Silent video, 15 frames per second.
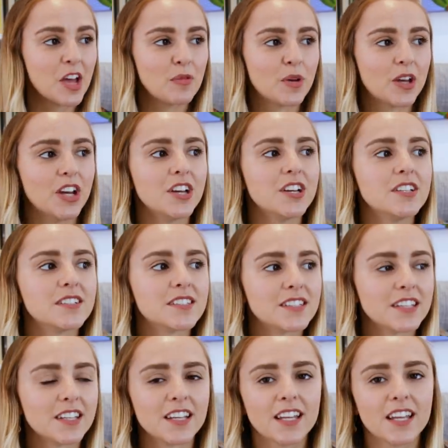
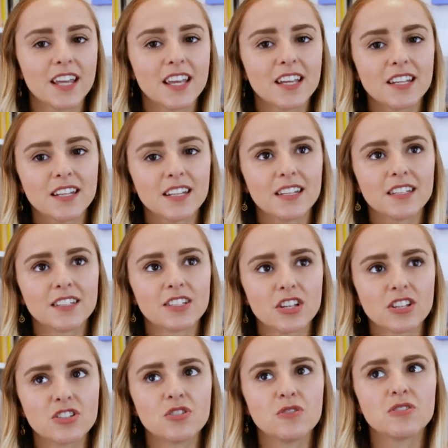because it
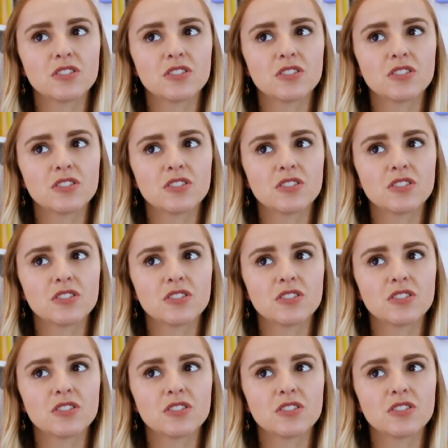does you